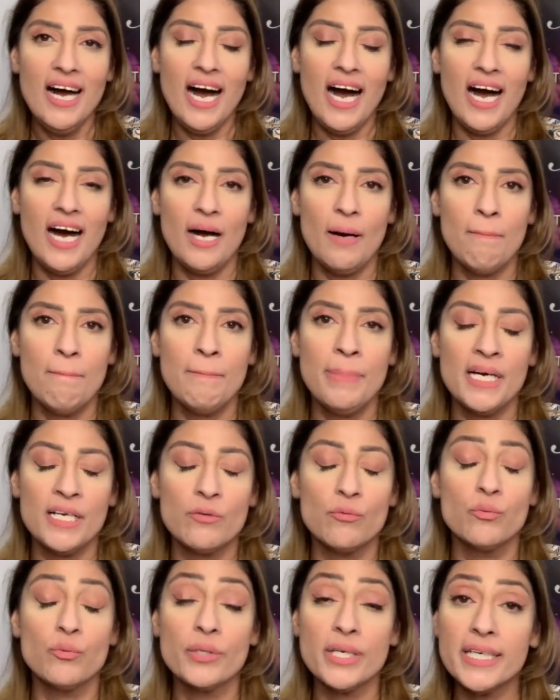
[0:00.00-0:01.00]
Um,
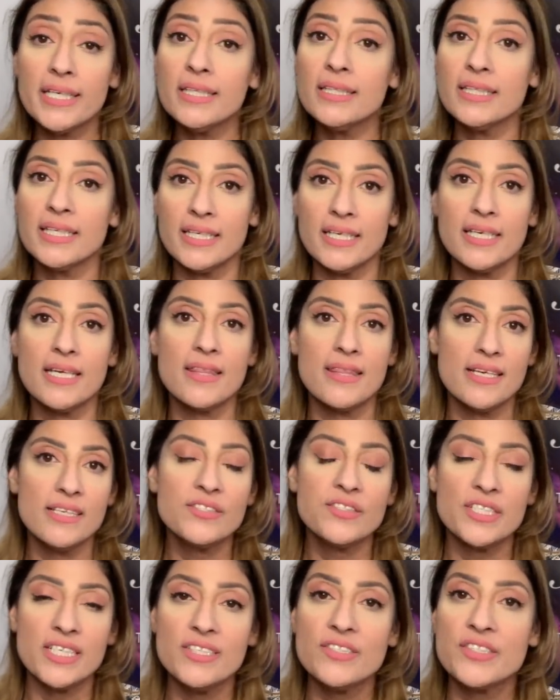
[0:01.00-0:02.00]
but really,
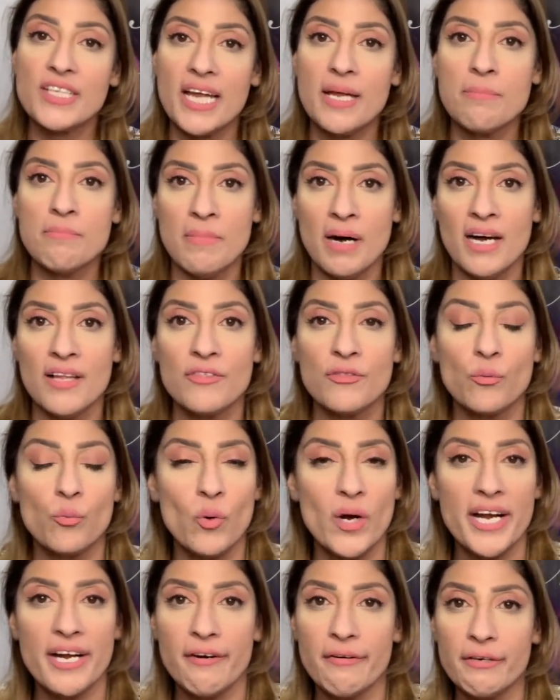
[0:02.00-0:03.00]
this is a month
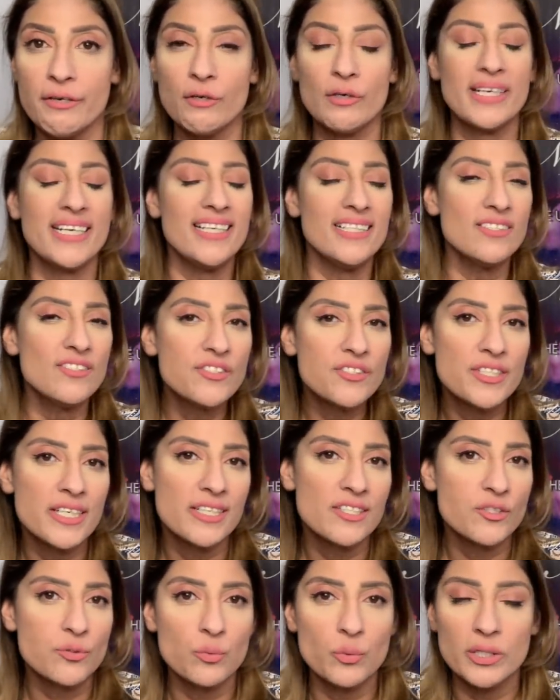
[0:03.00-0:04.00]
where your
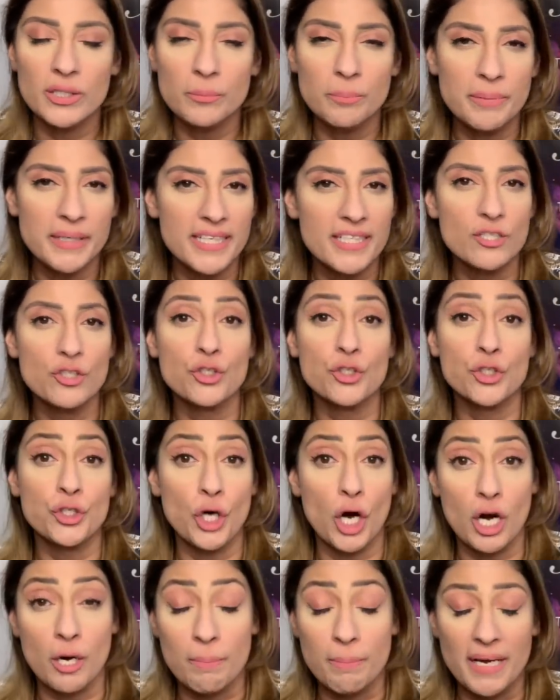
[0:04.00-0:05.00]
instincts will be
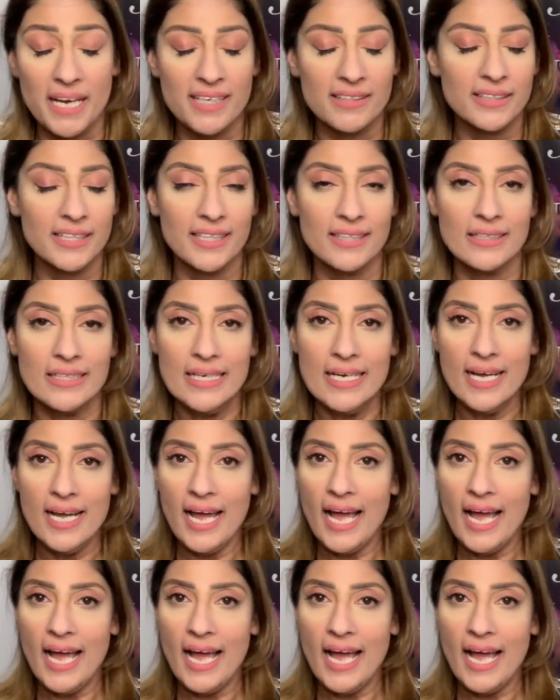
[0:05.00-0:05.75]
sharp and can